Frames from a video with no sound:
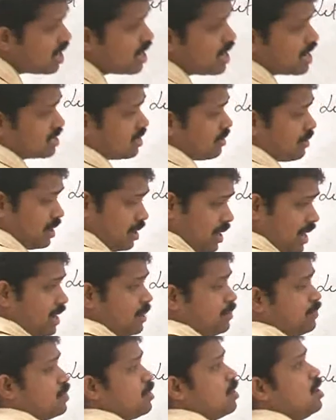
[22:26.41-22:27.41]
And
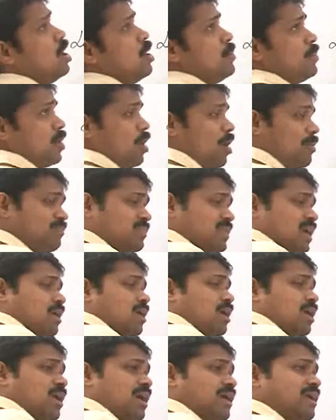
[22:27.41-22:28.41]
from the
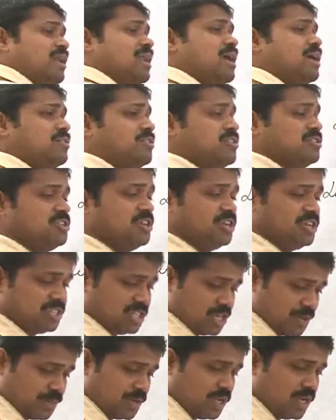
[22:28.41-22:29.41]
current electricity
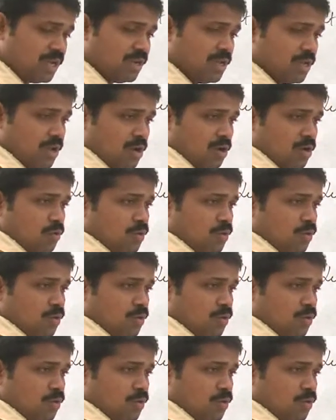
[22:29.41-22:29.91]
chapter,